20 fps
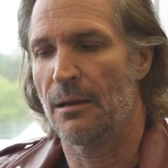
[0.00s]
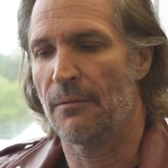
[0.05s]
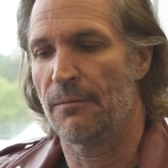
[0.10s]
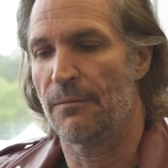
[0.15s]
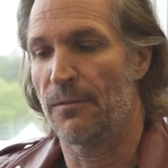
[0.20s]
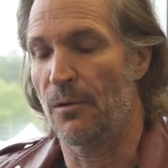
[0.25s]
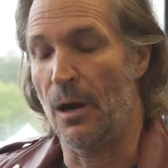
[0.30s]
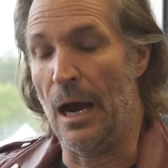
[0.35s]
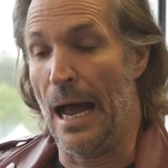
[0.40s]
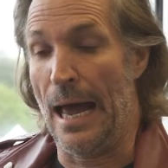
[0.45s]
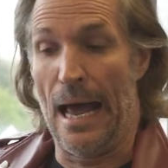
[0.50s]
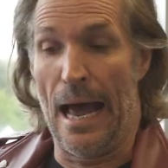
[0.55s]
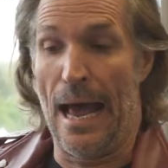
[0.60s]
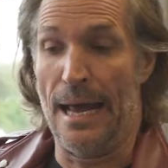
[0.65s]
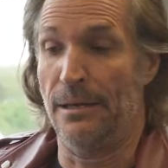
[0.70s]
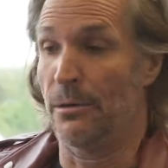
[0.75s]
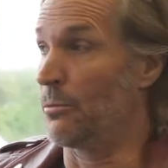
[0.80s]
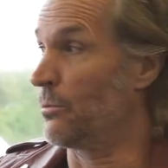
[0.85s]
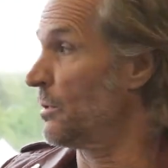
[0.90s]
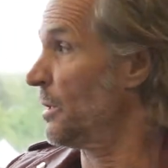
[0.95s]

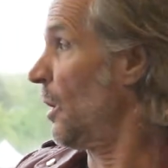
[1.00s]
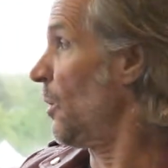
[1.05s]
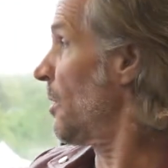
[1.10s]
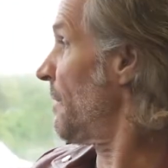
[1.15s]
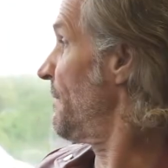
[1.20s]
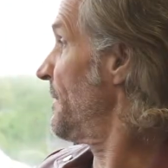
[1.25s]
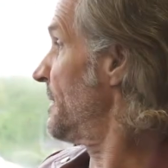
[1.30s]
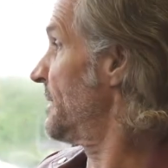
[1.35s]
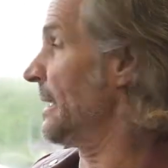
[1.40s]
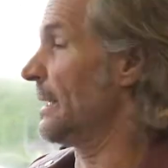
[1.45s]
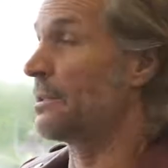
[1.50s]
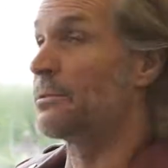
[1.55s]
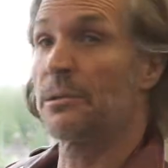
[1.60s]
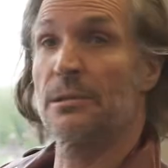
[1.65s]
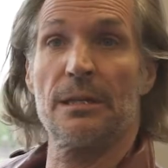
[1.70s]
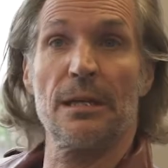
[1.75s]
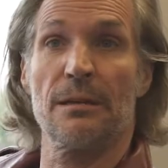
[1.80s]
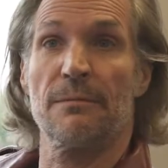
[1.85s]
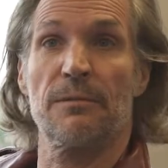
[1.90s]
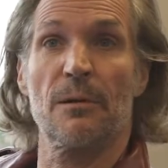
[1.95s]
I don't know if it's
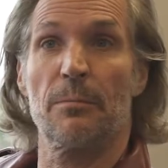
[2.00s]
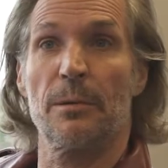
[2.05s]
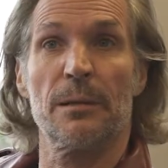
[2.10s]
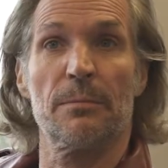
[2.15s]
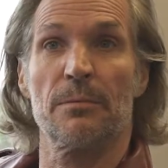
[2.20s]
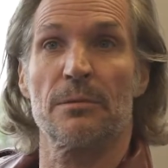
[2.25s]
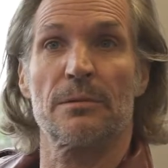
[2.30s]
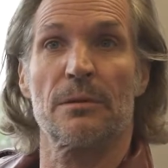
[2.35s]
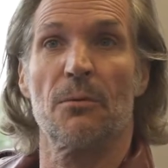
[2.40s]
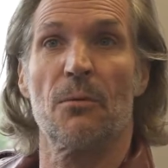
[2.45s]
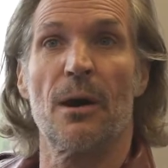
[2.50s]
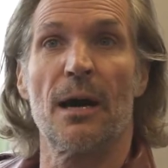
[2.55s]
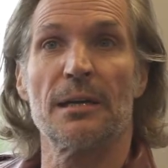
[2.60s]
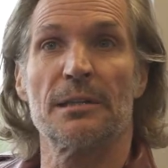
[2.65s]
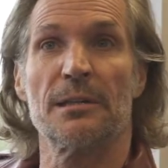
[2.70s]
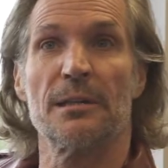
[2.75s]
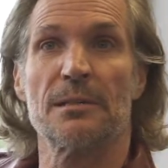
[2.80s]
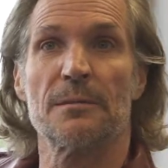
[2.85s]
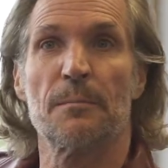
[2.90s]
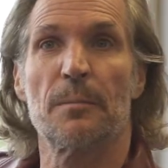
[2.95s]
interesting for people to
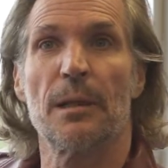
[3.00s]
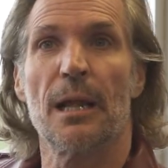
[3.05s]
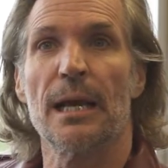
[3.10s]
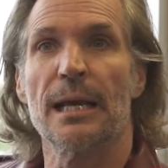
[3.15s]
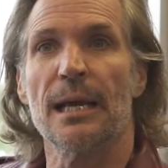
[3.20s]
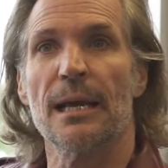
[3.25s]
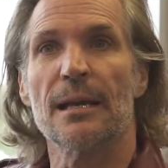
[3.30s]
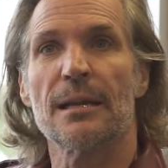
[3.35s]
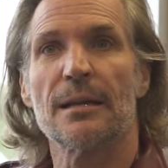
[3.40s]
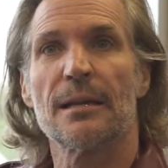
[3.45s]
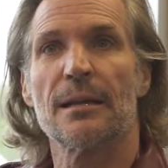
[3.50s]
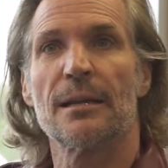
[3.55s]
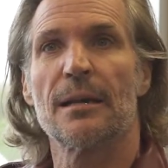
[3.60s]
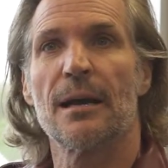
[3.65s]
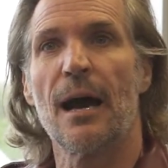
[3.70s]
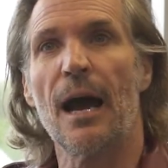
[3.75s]
watch us play it.